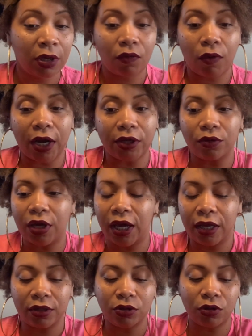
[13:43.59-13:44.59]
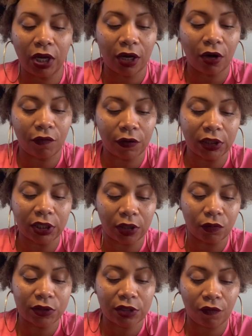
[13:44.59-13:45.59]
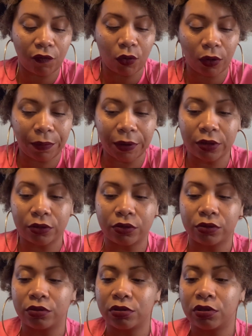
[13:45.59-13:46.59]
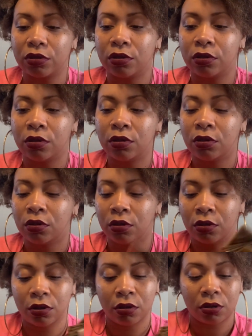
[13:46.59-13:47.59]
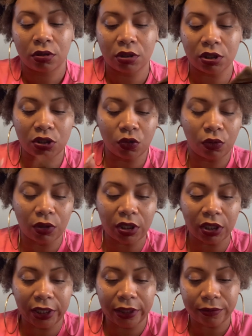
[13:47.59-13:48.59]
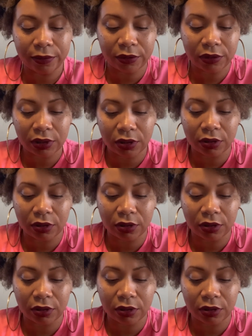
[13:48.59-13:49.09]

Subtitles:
Right? You can't overlook it. What's the Four of Pentacles? The Two of Cups.